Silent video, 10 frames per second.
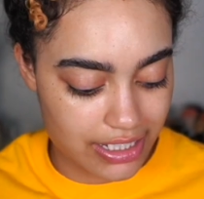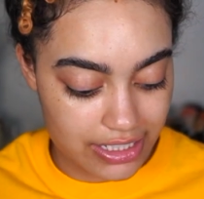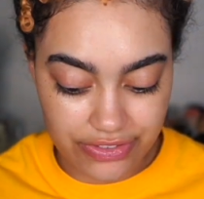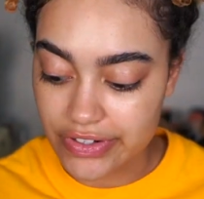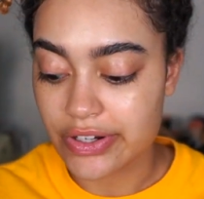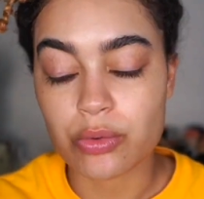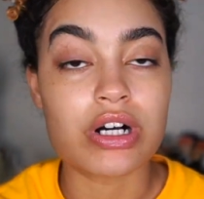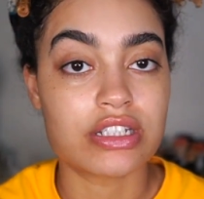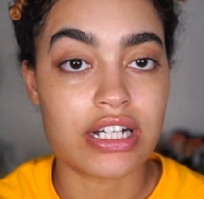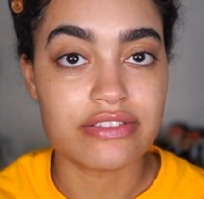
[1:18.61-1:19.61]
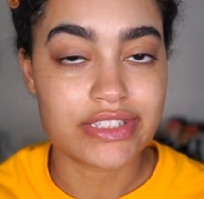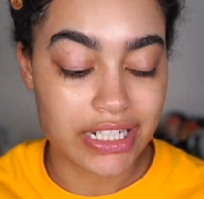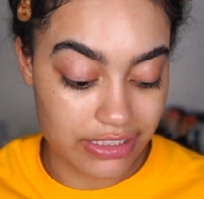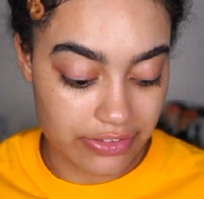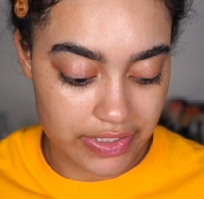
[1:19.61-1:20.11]
it's very well loved.
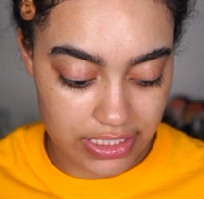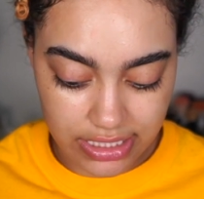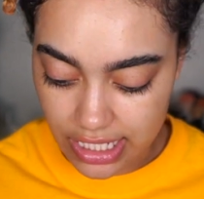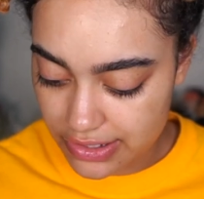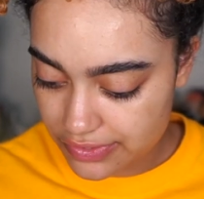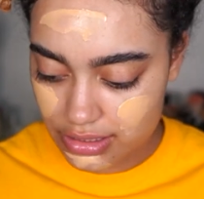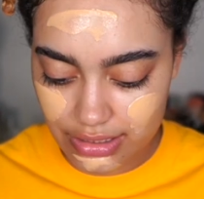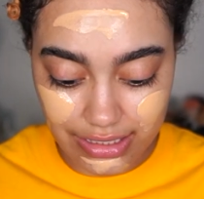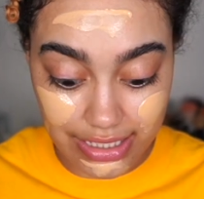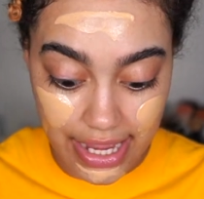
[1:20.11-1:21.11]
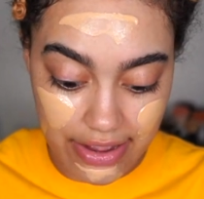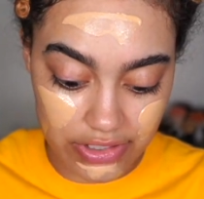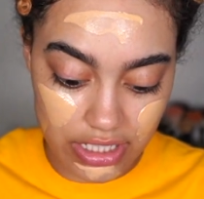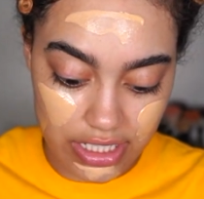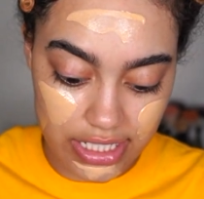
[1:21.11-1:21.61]
I love this stuff. Since I
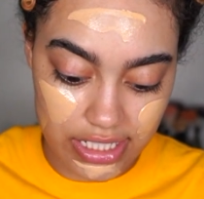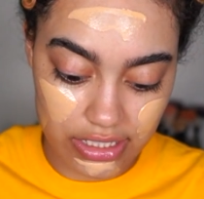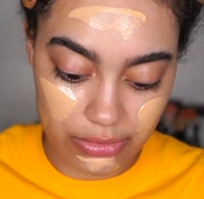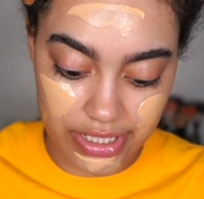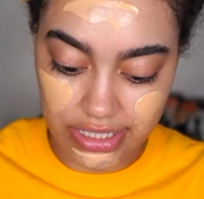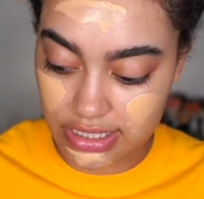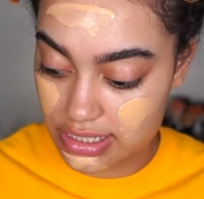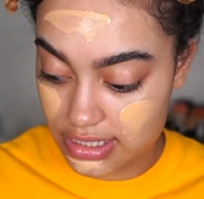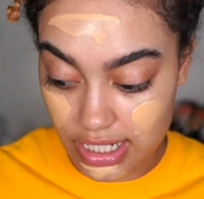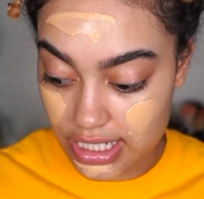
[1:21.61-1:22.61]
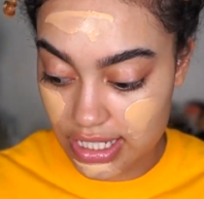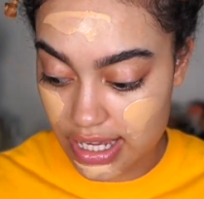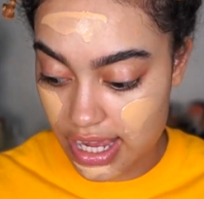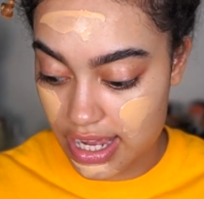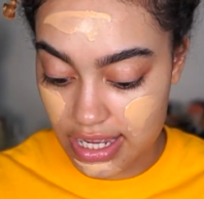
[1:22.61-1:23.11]
haven't gone anywhere
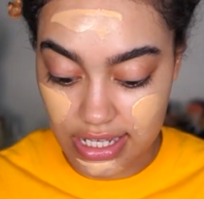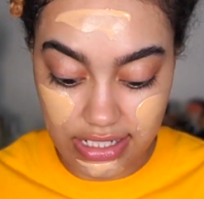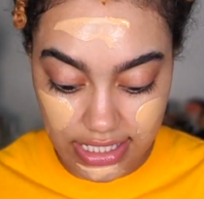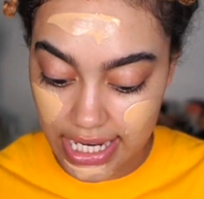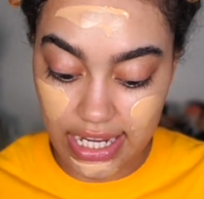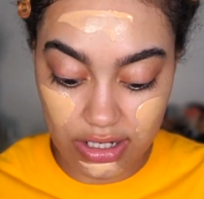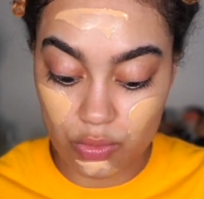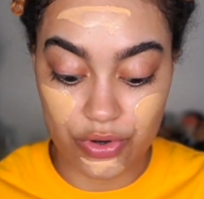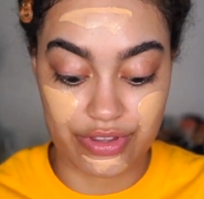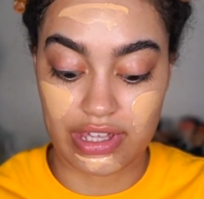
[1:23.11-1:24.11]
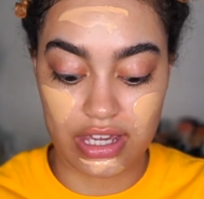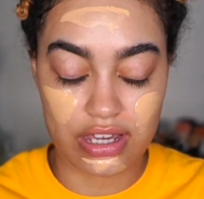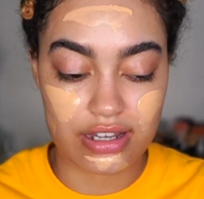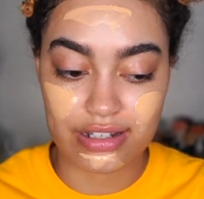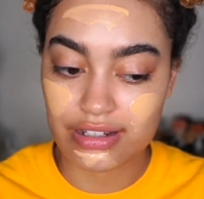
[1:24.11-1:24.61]
sunny and tan worthy,
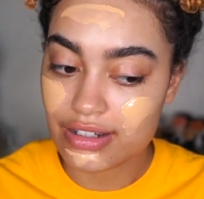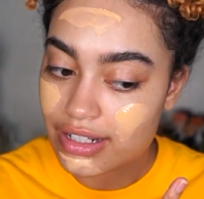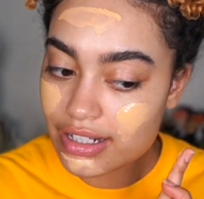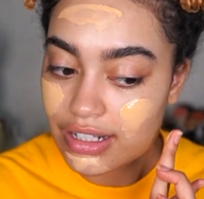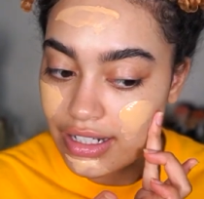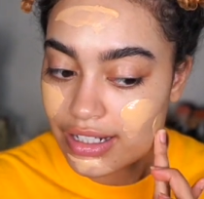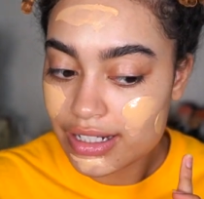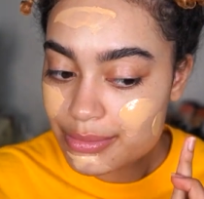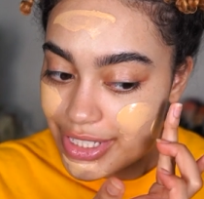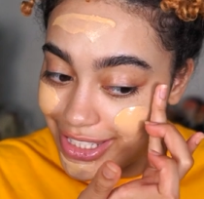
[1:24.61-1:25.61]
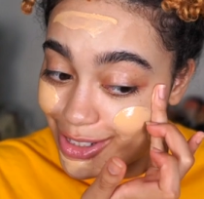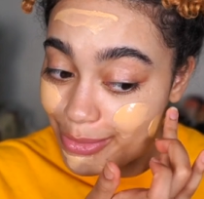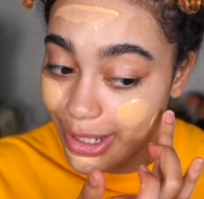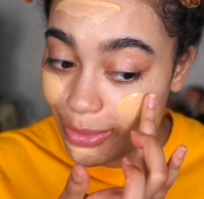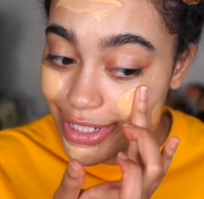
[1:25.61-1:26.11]
I'm still
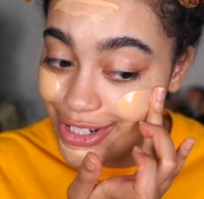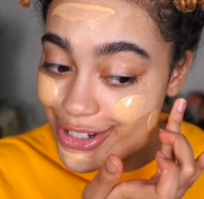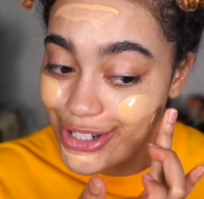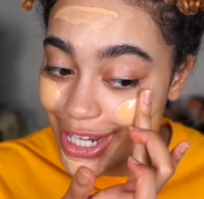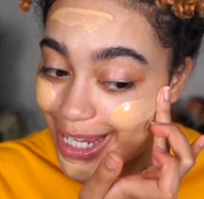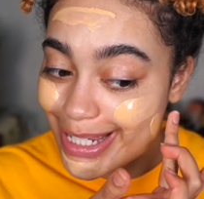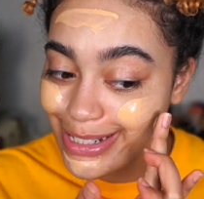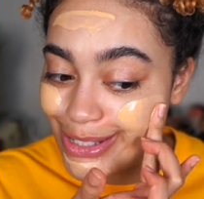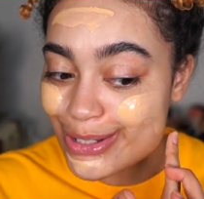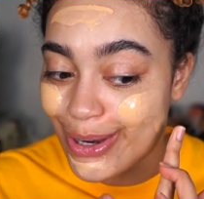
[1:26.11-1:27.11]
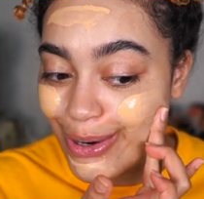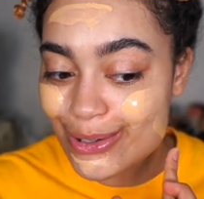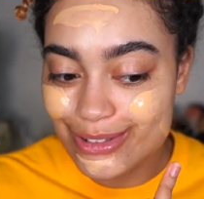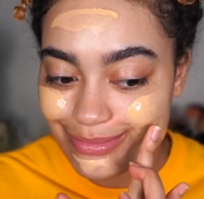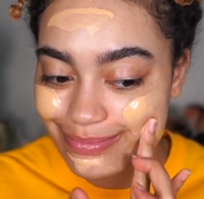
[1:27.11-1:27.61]
my winter shade, so